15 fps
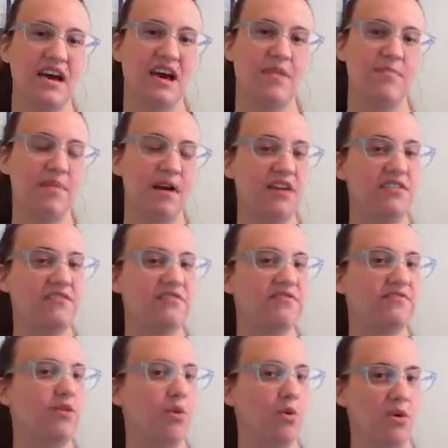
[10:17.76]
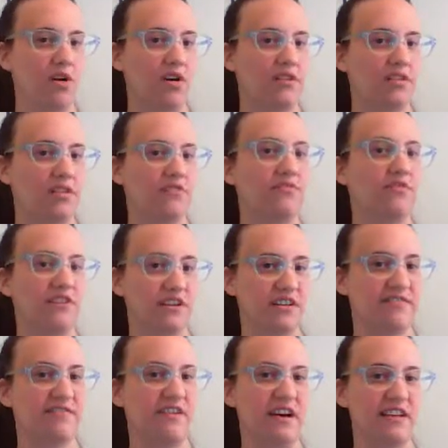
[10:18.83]
about a 4 out
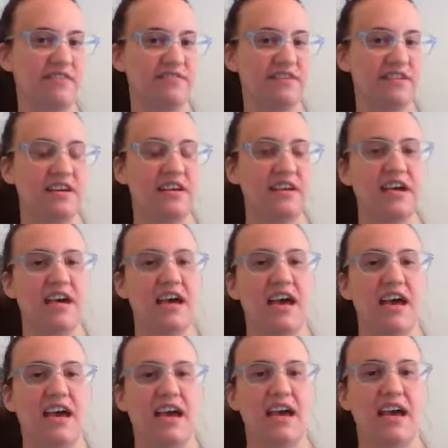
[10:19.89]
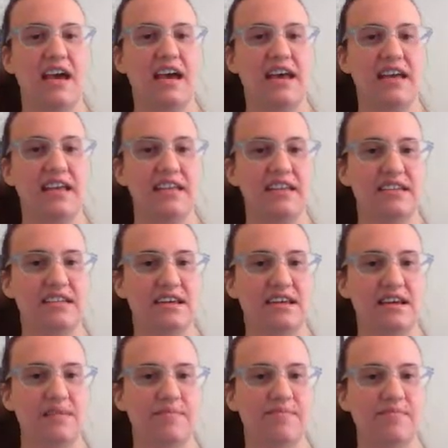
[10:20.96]
of 5. And
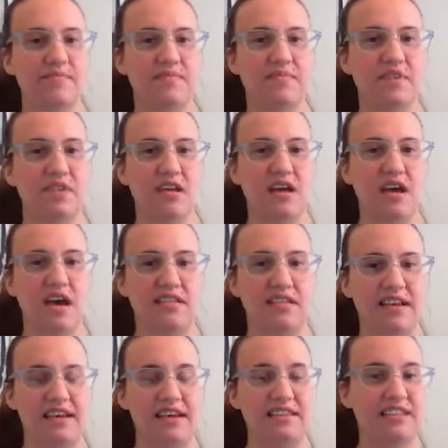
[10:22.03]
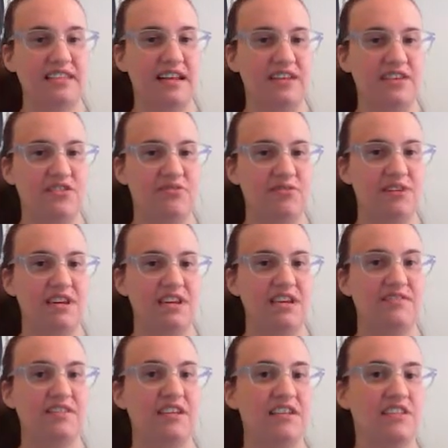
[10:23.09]
like I said, I don't want to
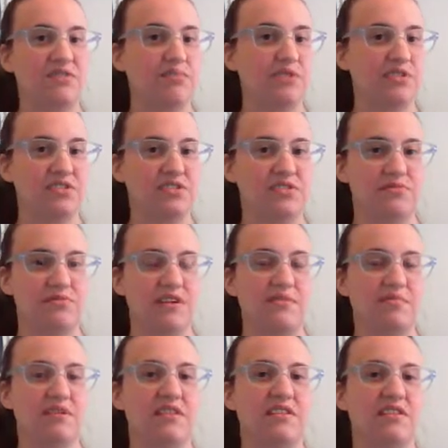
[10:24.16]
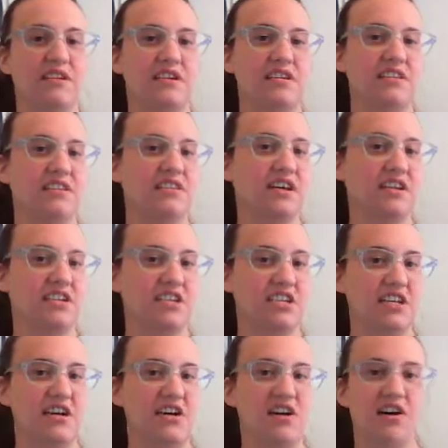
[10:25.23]
give any spoilers away, but there is
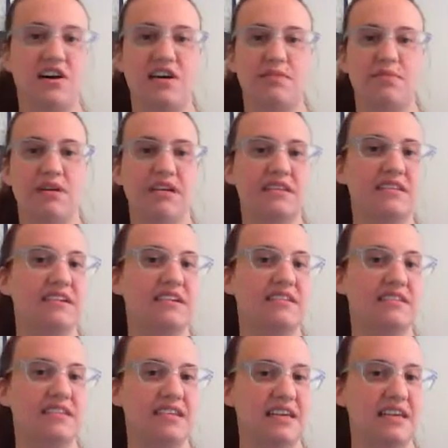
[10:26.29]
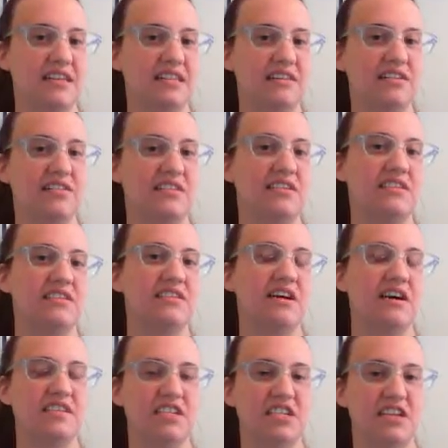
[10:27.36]
touching on PTSD. There is
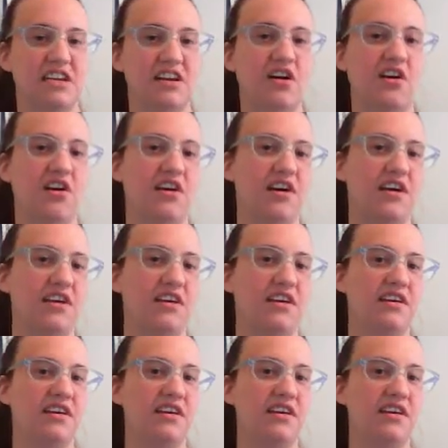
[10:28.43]
touching on